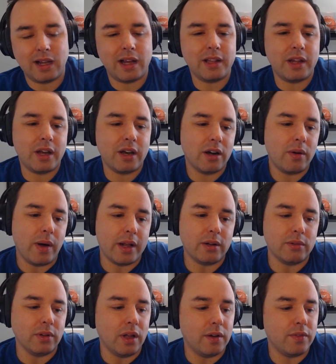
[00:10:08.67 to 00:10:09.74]
Tyler Hero. I
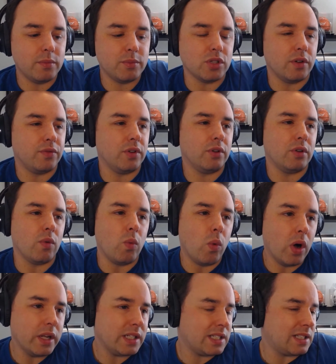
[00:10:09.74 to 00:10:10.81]
don't love him. So if you're
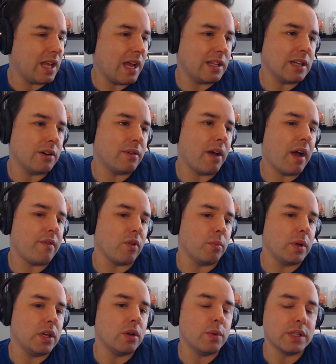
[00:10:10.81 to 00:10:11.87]
one standout guy for
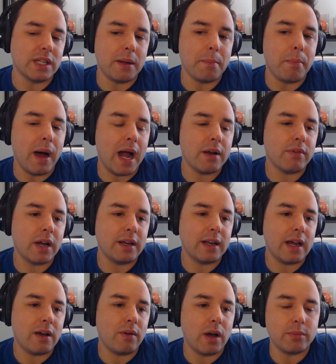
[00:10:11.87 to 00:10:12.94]
me who is a buy right
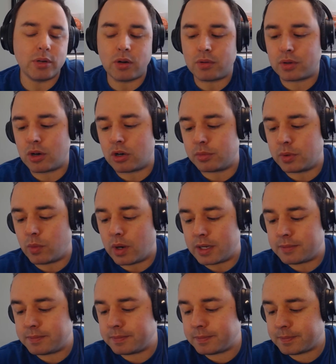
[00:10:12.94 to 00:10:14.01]
now, I'm going Kobe White.